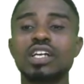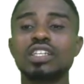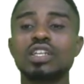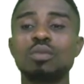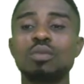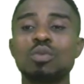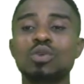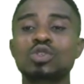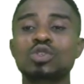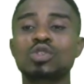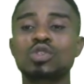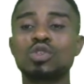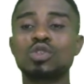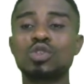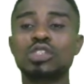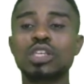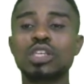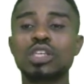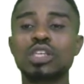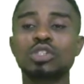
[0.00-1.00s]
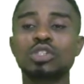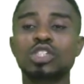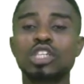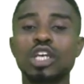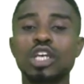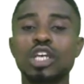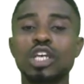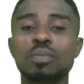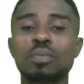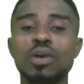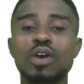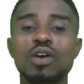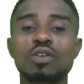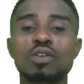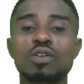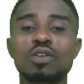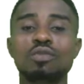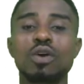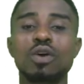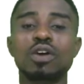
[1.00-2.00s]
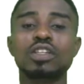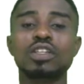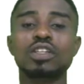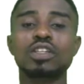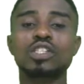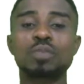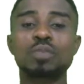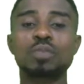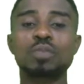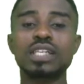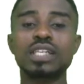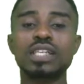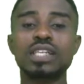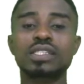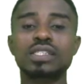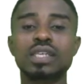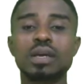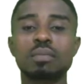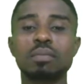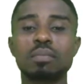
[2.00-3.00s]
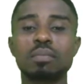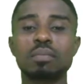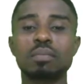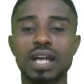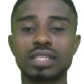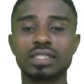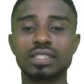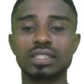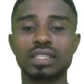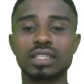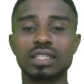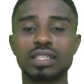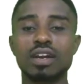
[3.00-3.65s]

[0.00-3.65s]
the most suitable shape for the space marked